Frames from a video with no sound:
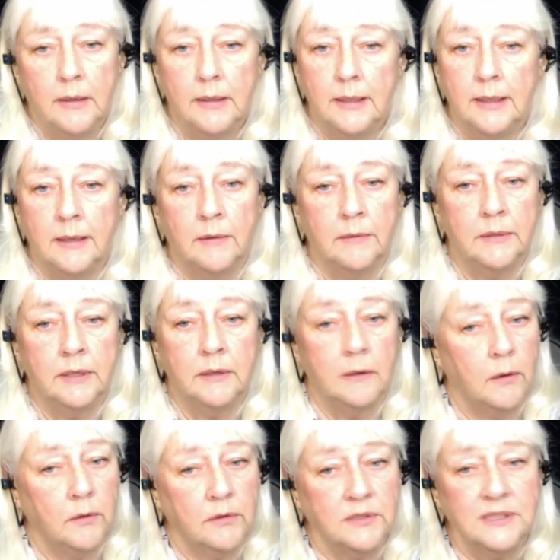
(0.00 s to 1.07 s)
your
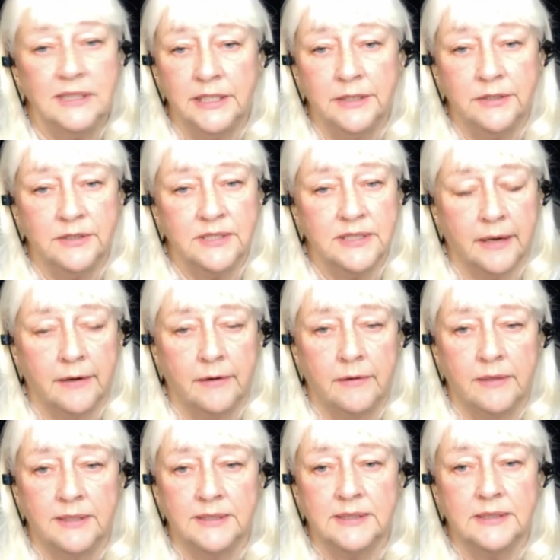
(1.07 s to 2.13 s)
local senior
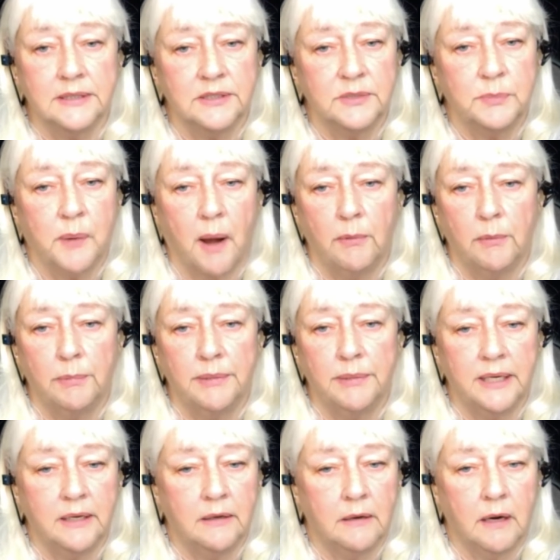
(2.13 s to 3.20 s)
center is
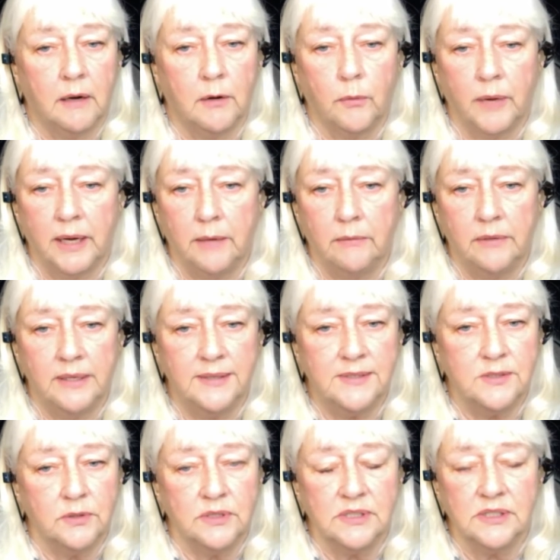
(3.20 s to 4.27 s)
probably a great
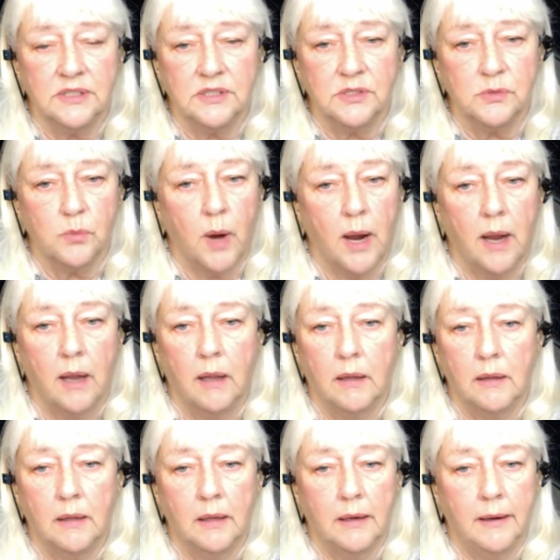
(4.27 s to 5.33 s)
resource as
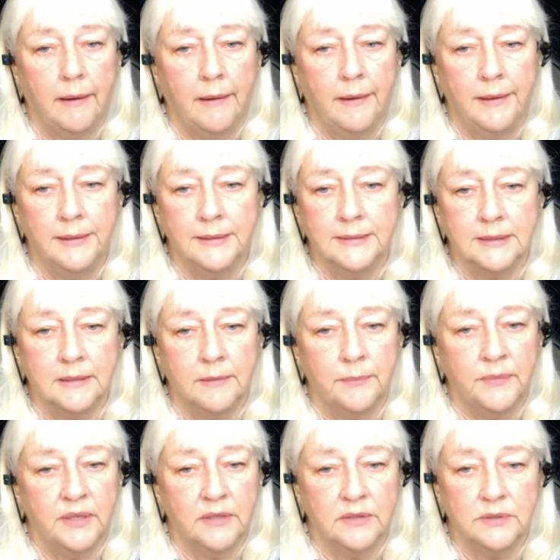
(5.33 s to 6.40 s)
well. And
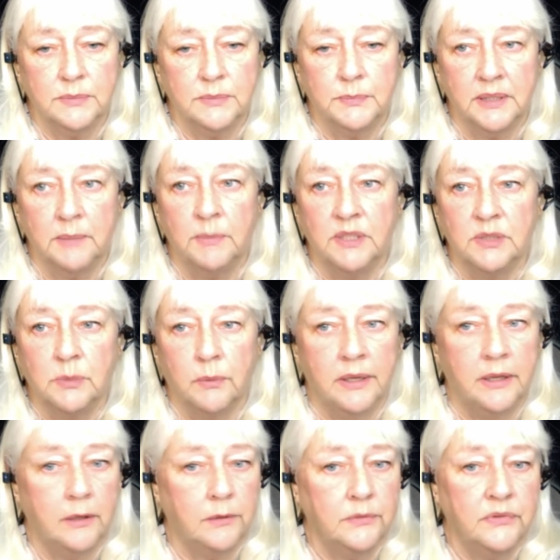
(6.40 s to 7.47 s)
there's pretty much one
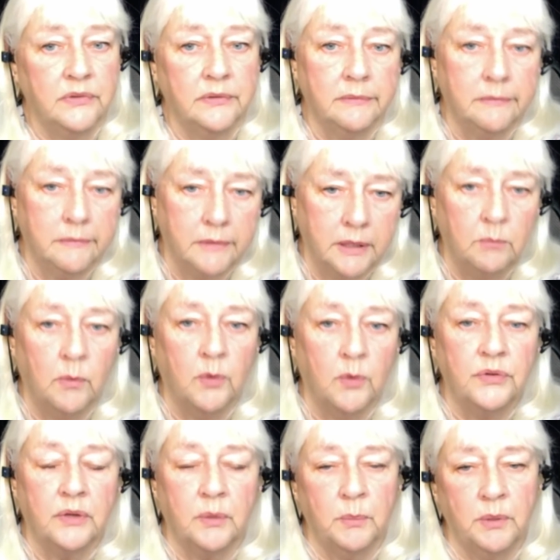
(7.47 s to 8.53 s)
of those in
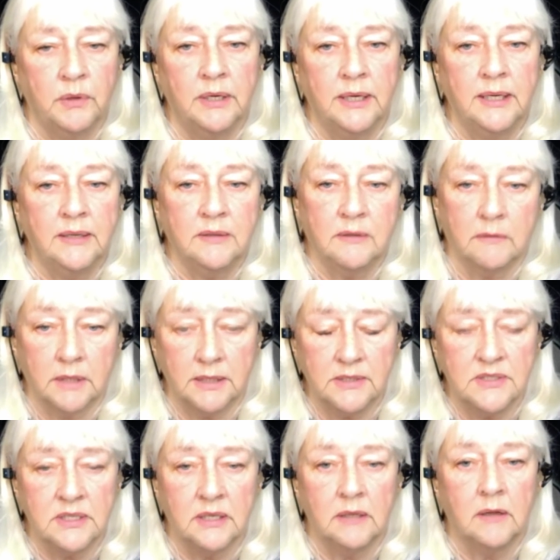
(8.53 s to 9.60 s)
most communities, at
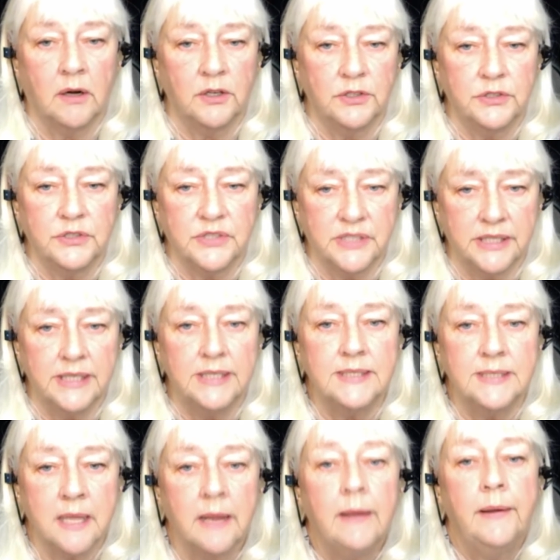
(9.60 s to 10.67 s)
least in larger cities.